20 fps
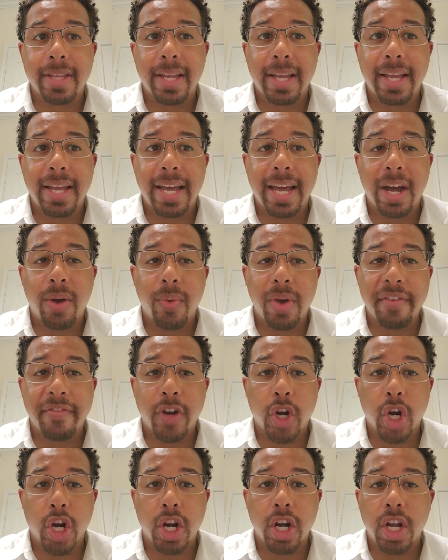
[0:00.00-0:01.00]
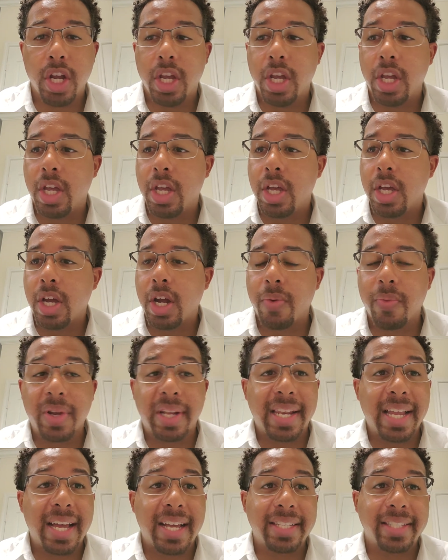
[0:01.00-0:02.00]
However, I
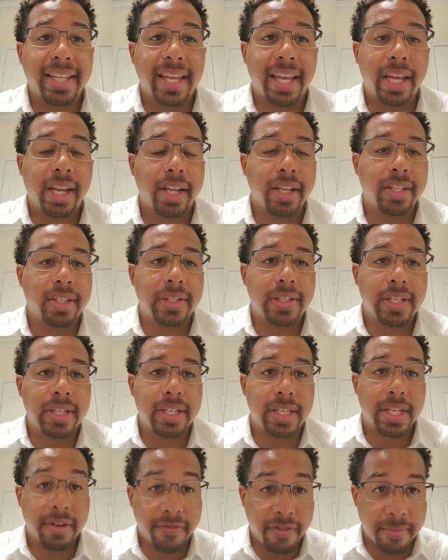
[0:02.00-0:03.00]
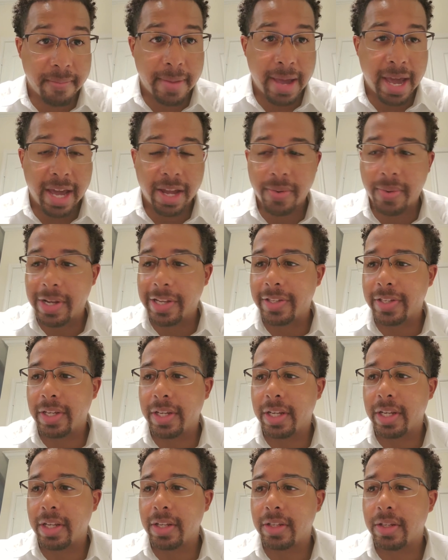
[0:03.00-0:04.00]
realized that it's different batteries
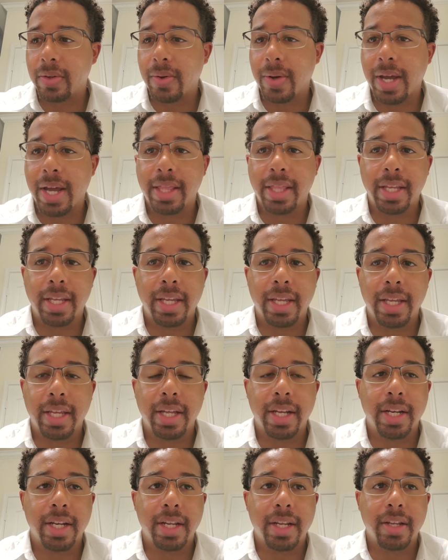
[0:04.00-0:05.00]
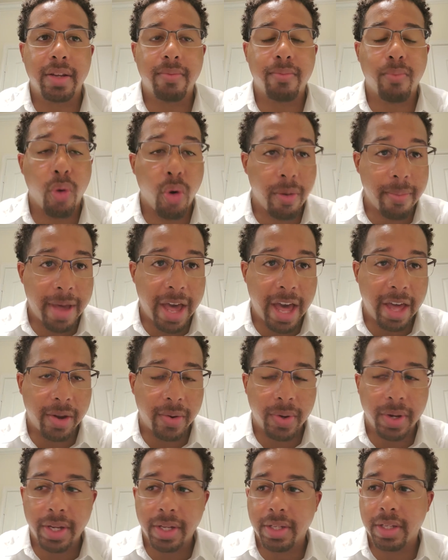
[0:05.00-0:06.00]
in it, so I had to get more
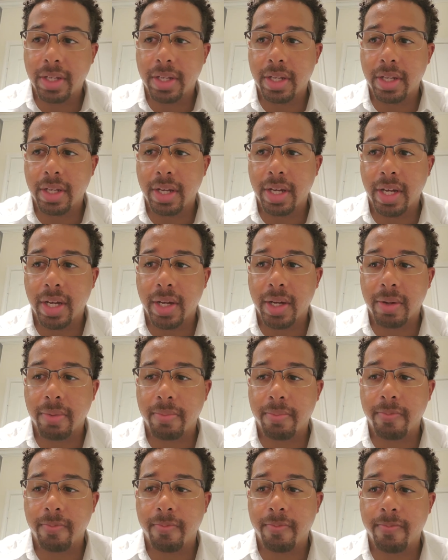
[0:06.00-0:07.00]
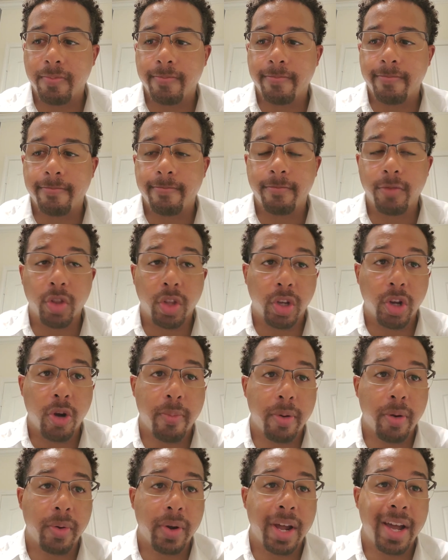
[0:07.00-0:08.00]
batteries for the
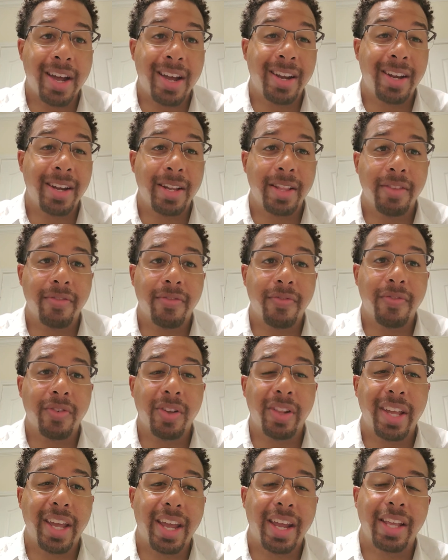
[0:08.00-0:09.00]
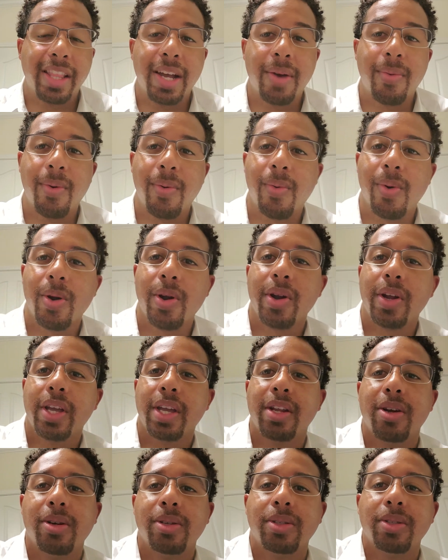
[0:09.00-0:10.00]
GoPro 9 and for the 8 that will work,
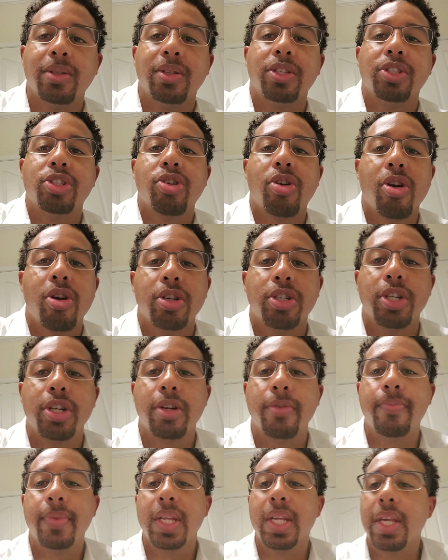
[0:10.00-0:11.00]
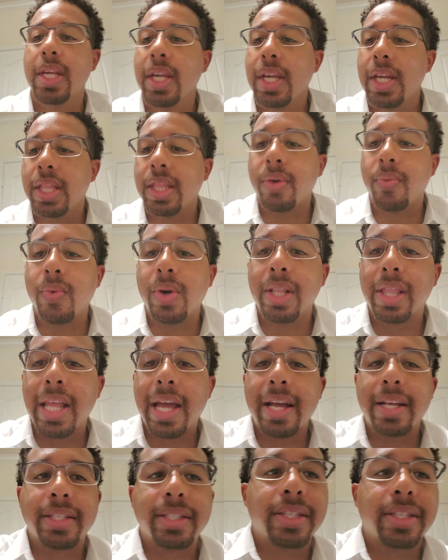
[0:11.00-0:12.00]
and also the charger. Then one
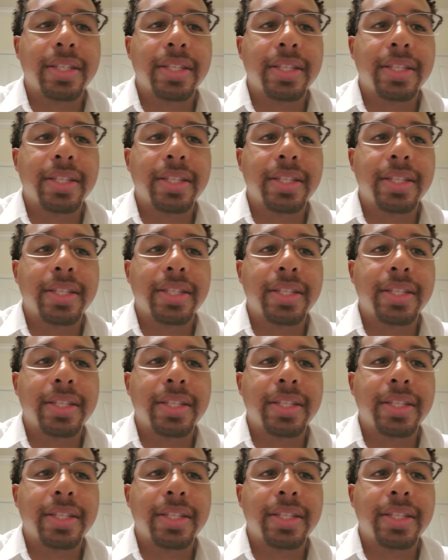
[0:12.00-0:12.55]
last thing with this